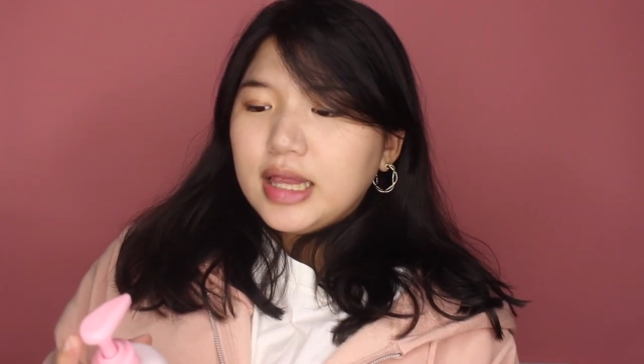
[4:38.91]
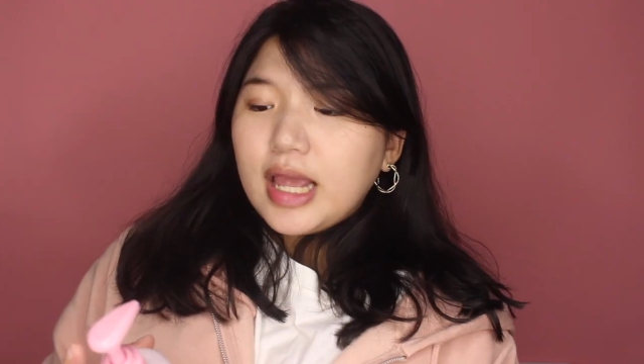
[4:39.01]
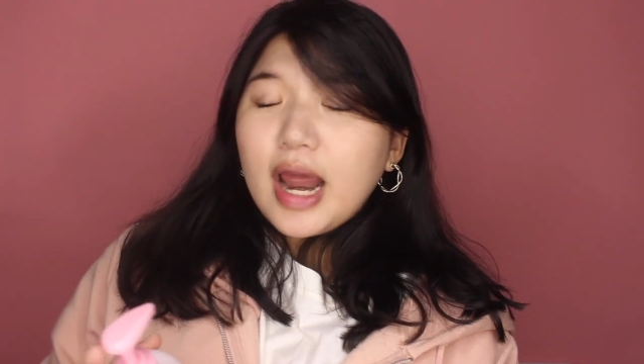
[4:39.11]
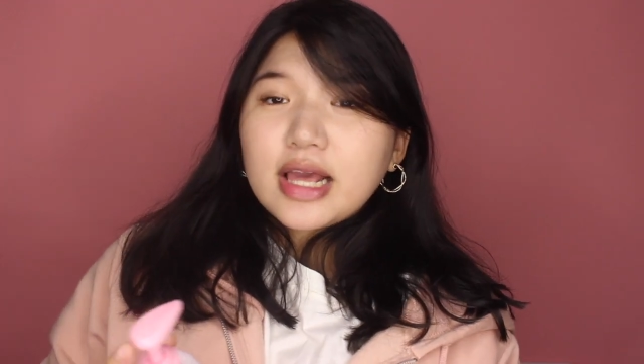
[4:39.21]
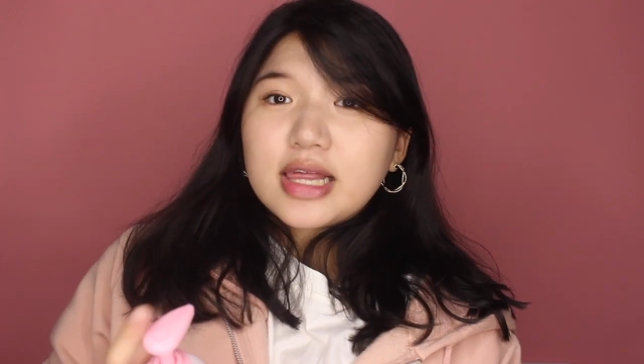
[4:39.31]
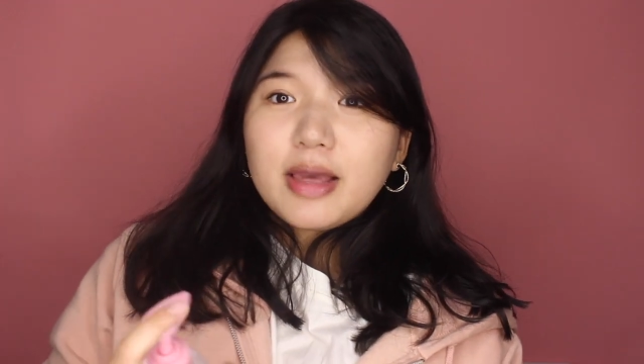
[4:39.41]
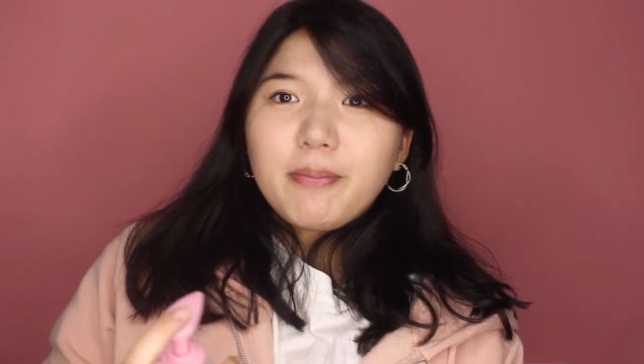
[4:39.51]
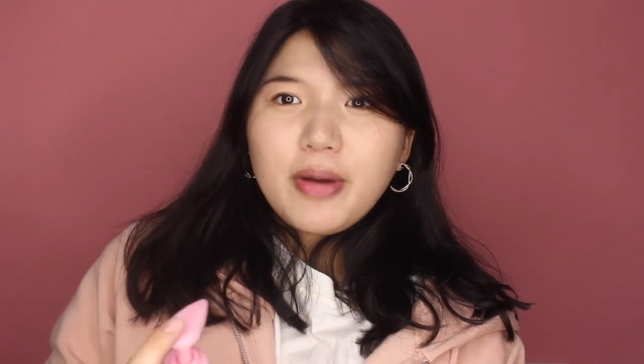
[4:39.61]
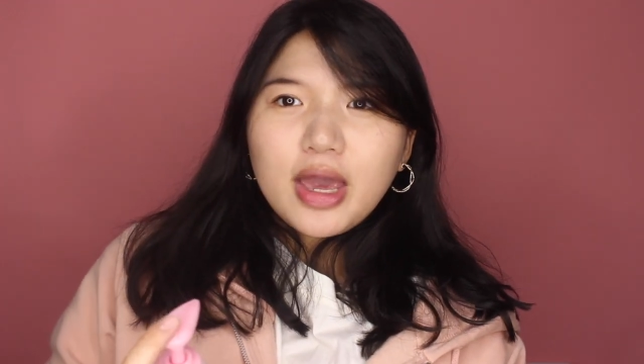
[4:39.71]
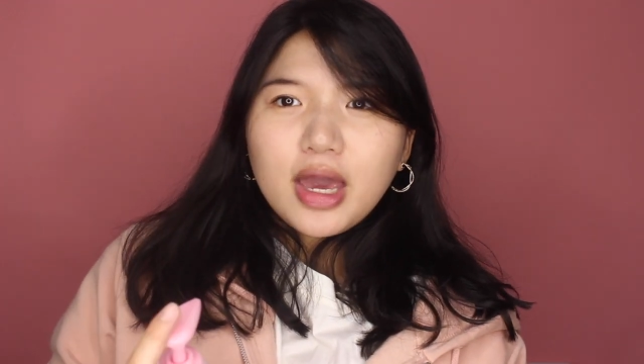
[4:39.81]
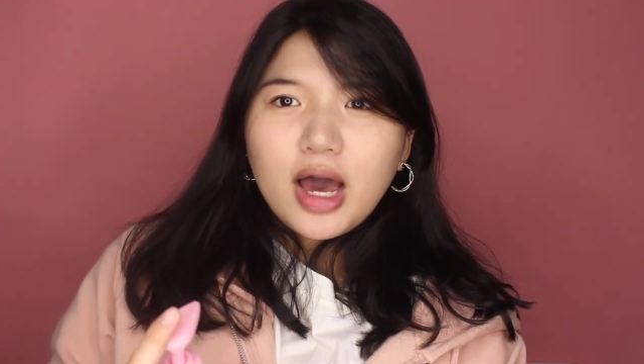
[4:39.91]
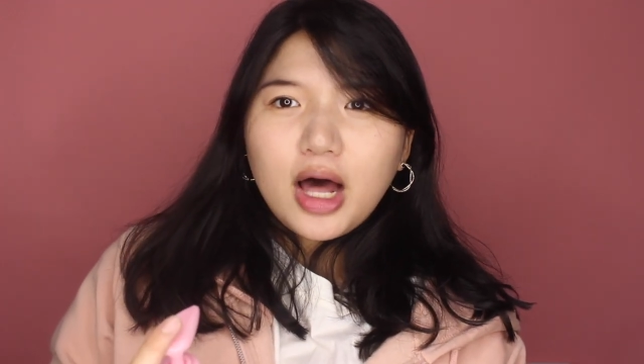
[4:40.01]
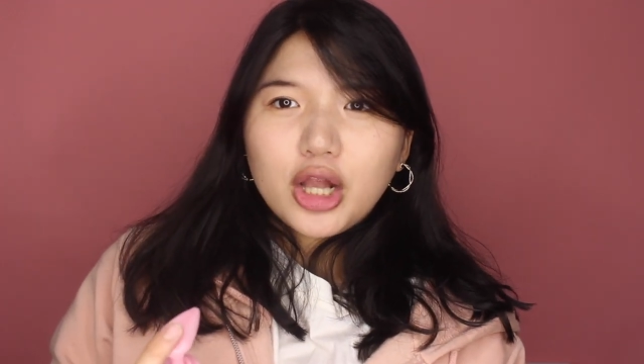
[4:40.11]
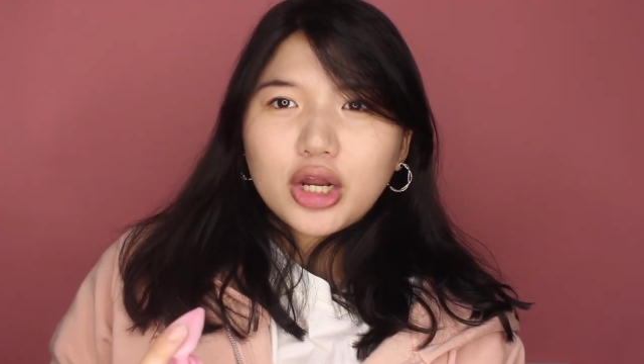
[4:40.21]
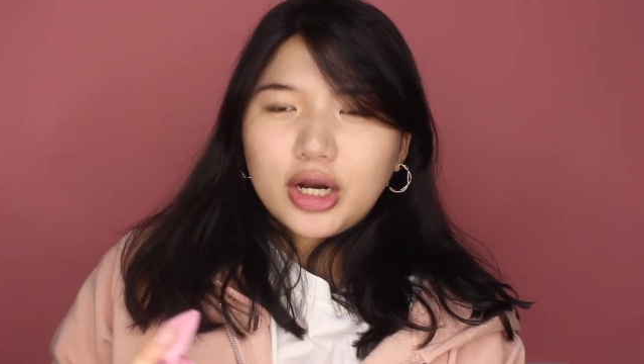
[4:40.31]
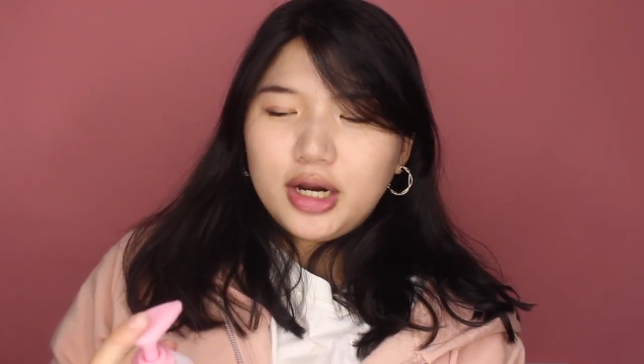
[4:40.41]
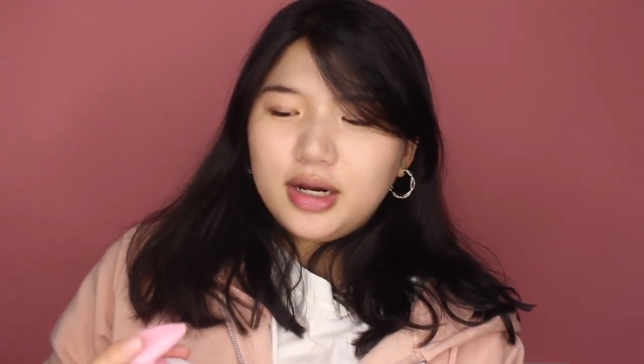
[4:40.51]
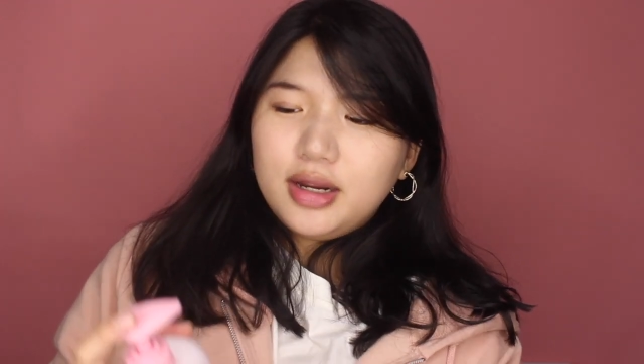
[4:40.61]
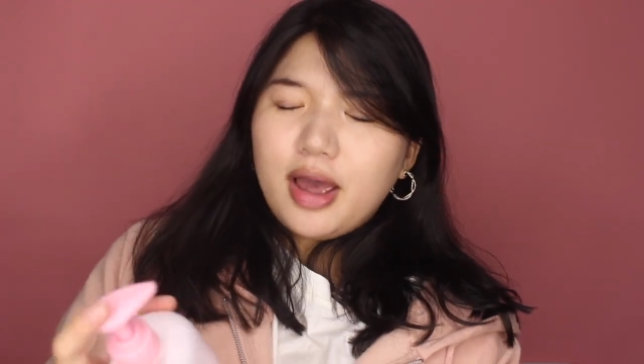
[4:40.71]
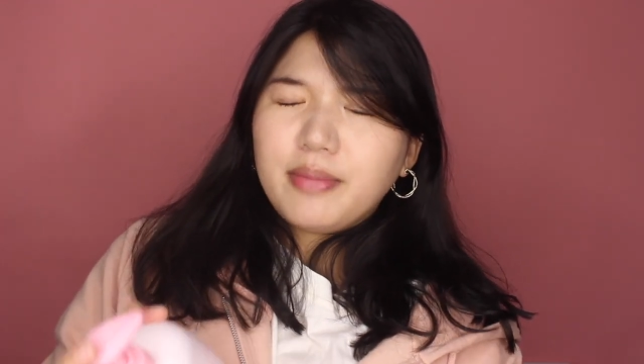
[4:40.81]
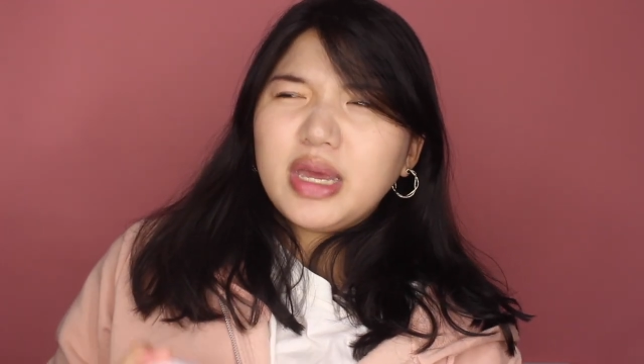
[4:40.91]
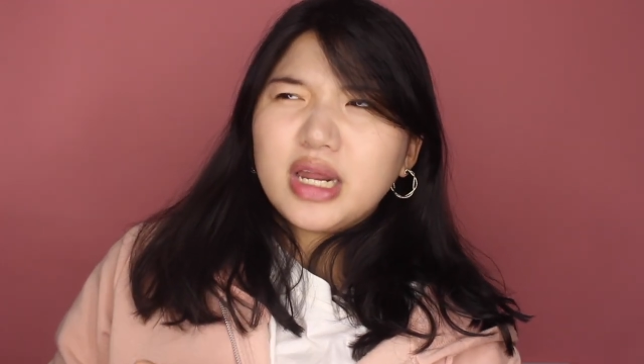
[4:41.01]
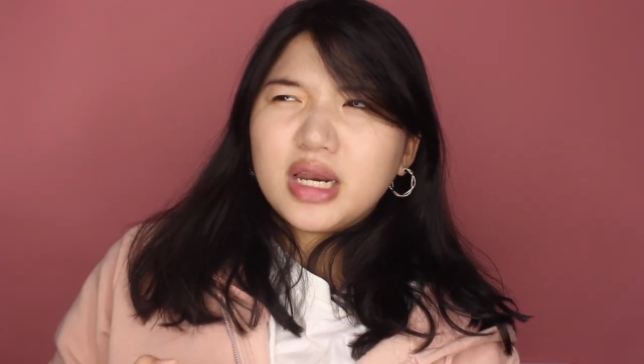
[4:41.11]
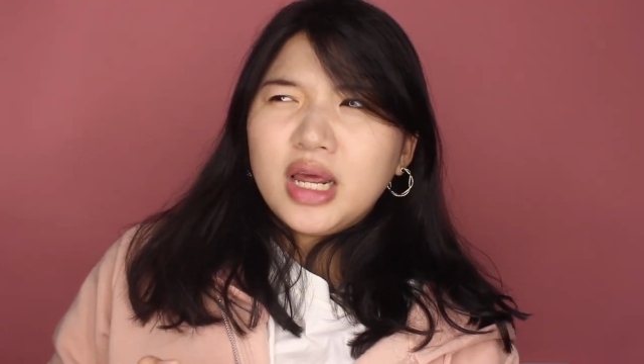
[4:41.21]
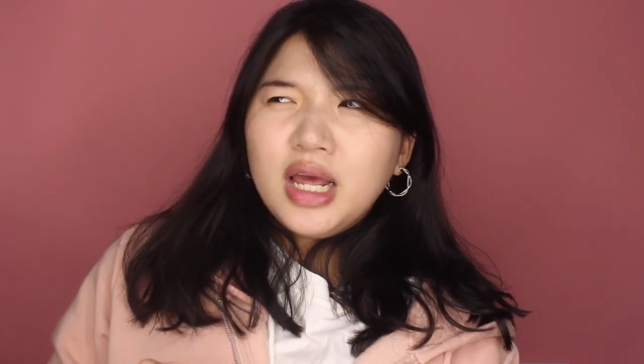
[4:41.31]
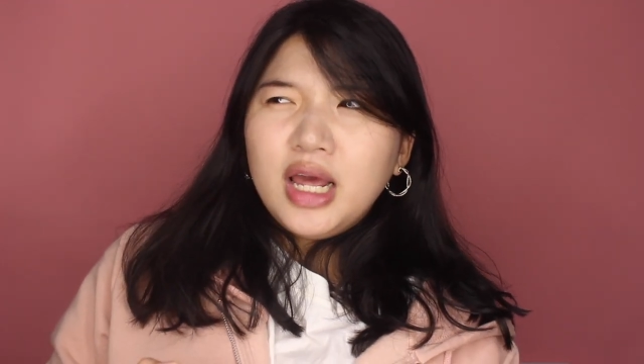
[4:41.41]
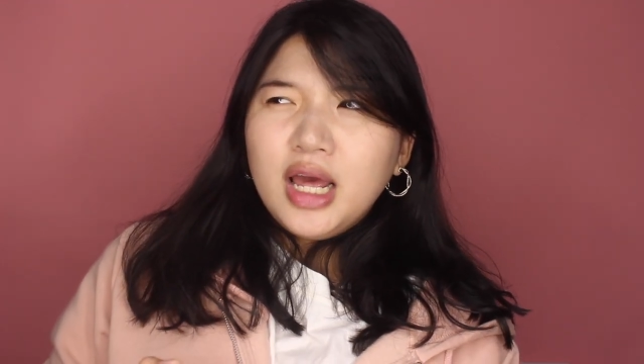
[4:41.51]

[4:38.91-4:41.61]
they're actually pink color. I mean,